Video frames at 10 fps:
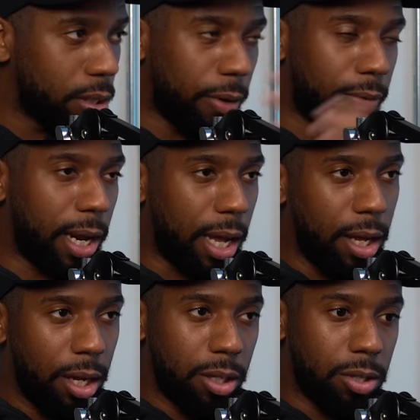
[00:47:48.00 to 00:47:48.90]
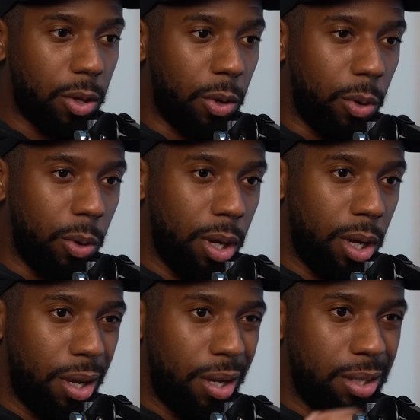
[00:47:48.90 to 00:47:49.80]
stuff like that. So
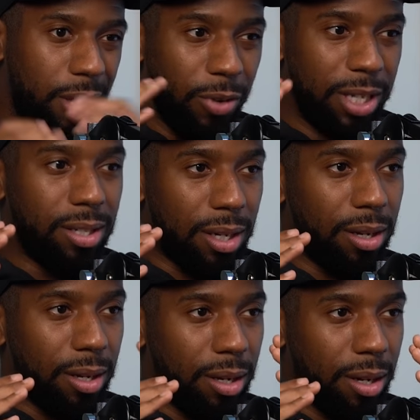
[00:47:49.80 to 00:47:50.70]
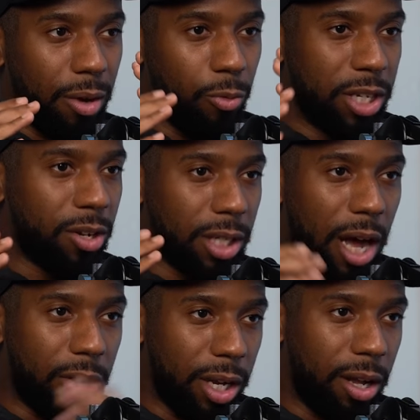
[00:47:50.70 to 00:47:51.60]
there is research
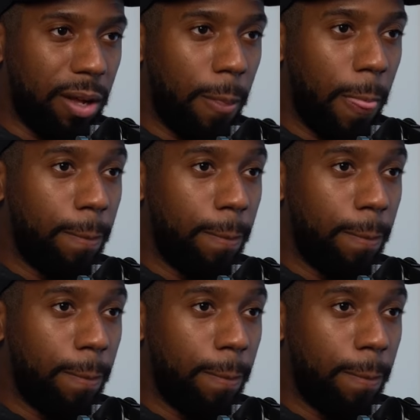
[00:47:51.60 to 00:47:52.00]
out there,